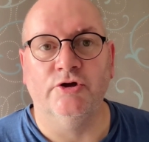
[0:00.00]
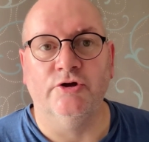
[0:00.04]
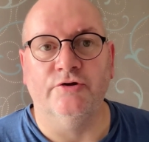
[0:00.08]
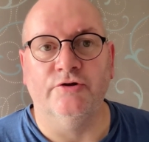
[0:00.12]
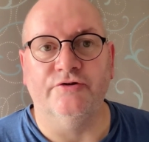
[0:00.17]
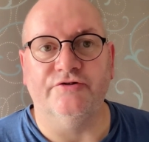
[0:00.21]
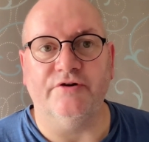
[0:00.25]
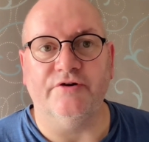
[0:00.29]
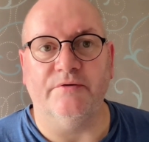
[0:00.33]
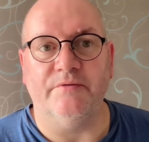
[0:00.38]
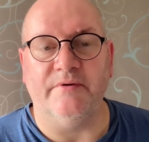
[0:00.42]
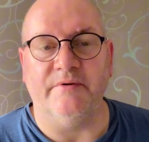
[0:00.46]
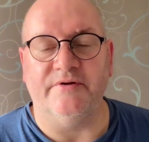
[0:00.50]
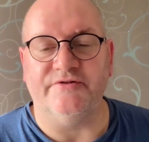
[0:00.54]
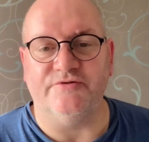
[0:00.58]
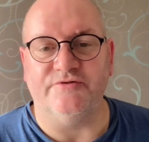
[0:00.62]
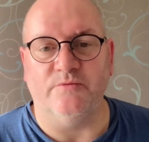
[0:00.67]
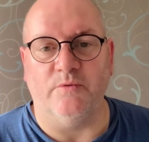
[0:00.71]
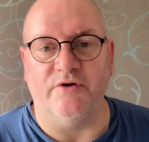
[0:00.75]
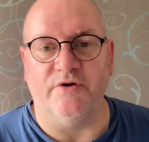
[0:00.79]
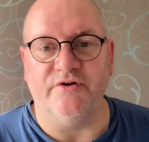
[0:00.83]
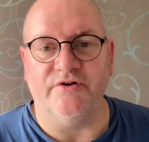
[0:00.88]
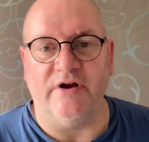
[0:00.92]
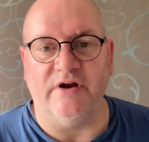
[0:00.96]
So we went to
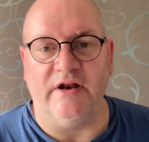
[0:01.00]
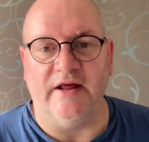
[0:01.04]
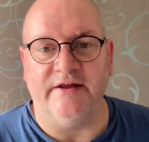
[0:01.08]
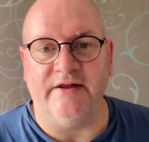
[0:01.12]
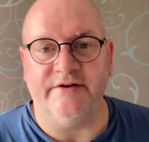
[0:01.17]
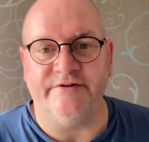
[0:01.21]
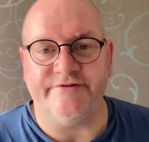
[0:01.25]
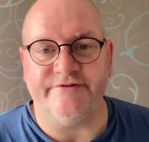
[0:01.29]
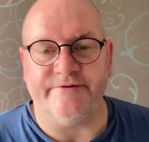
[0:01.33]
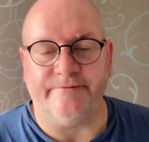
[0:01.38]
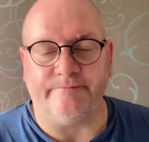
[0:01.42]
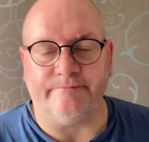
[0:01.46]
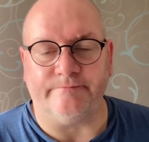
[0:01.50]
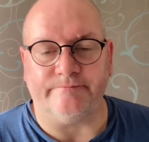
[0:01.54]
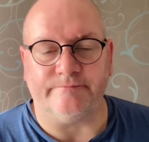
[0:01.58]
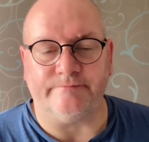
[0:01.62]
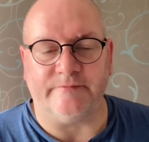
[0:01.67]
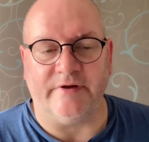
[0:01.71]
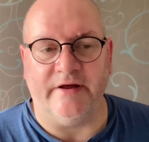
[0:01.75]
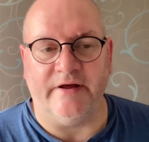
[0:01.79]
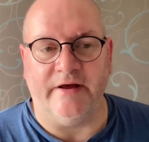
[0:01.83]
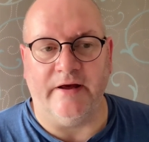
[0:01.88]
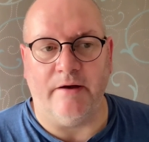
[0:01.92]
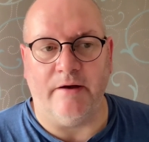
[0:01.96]
Wonderland
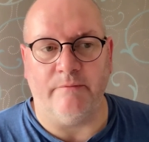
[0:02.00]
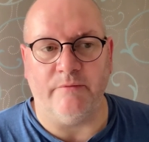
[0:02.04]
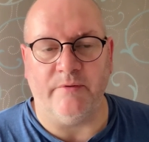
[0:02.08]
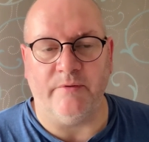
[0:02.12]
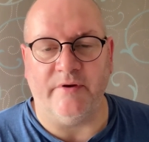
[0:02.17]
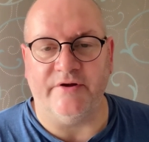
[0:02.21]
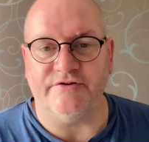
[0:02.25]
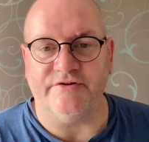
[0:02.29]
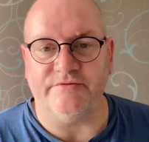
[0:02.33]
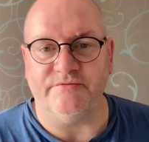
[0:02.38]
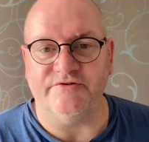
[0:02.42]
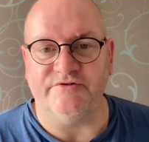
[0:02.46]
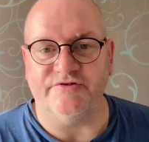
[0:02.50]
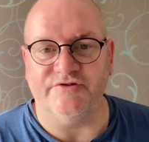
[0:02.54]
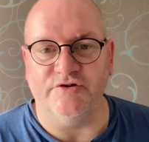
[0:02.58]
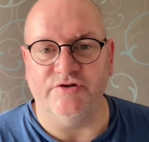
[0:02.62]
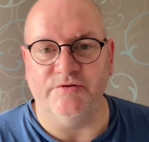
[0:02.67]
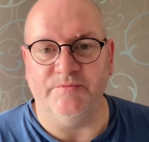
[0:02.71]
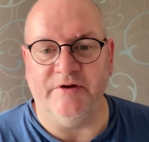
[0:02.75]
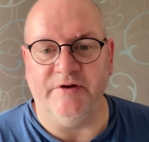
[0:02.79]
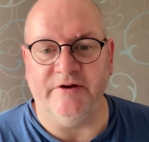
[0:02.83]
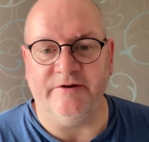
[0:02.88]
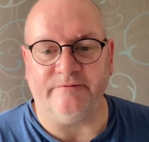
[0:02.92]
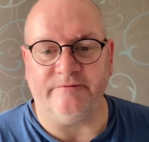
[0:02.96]
and we went to
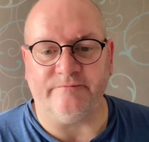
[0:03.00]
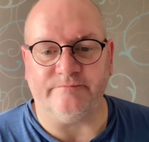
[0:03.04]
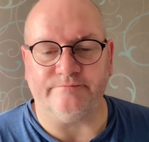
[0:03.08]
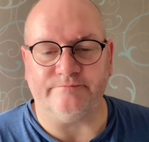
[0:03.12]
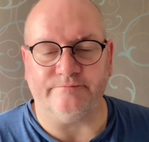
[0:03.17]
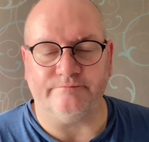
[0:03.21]
Izumi.